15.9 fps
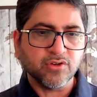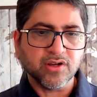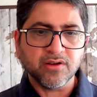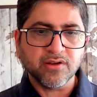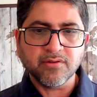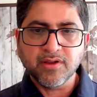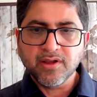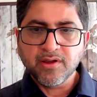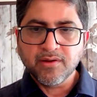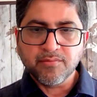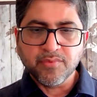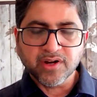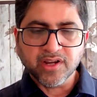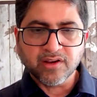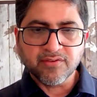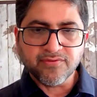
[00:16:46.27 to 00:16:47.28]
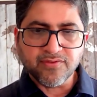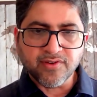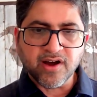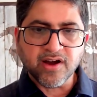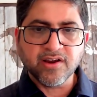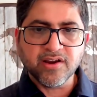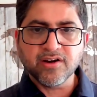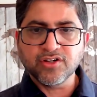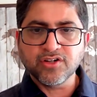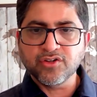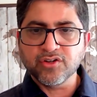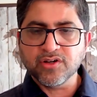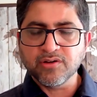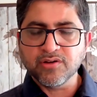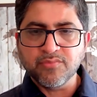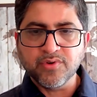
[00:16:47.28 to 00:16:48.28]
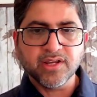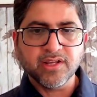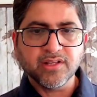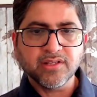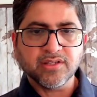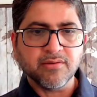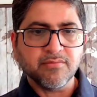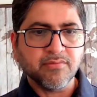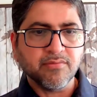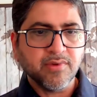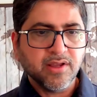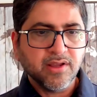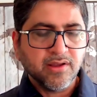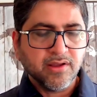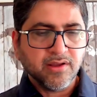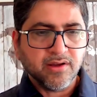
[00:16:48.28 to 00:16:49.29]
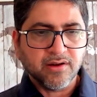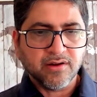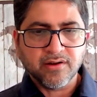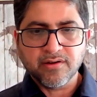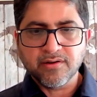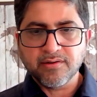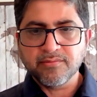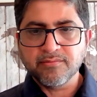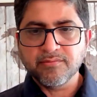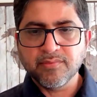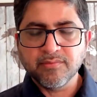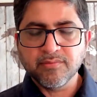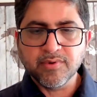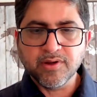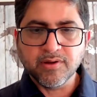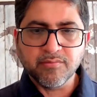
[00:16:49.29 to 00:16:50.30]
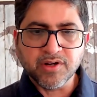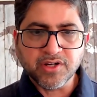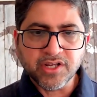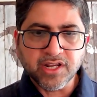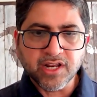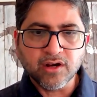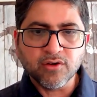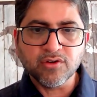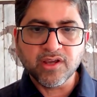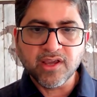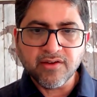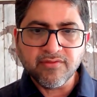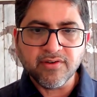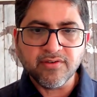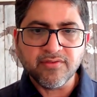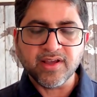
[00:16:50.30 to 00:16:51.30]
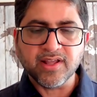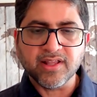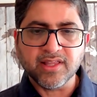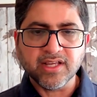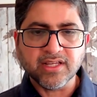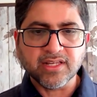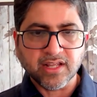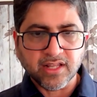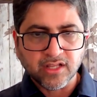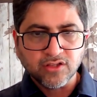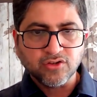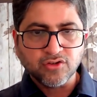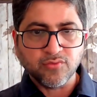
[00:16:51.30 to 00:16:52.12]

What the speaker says: You can bring in flyers. You can bring in some material to give away and things like that.